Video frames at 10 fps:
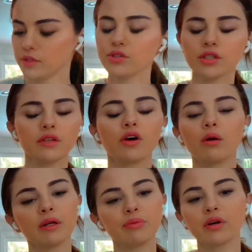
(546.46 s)
You should give all
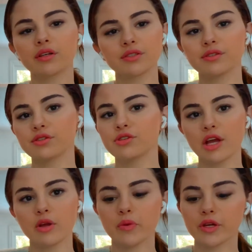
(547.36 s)
my products a little
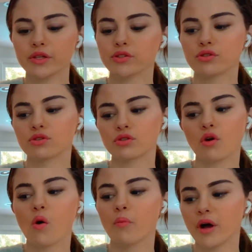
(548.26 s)
shake because there's so
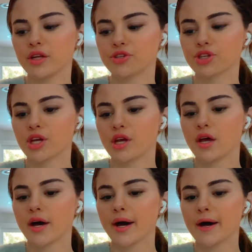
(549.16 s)
much
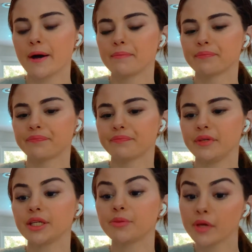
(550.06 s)

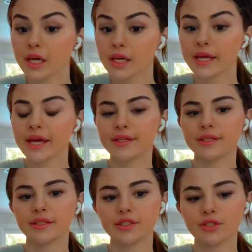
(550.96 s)
pigment
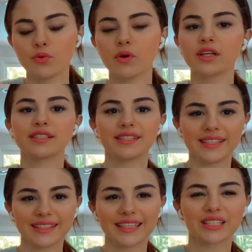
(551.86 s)
and you want it to
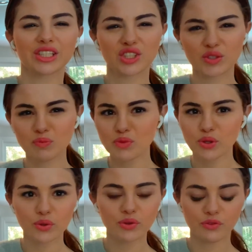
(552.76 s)
get that
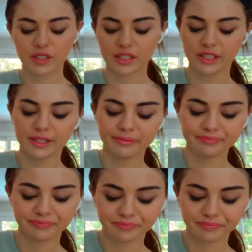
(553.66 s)
smooth feeling.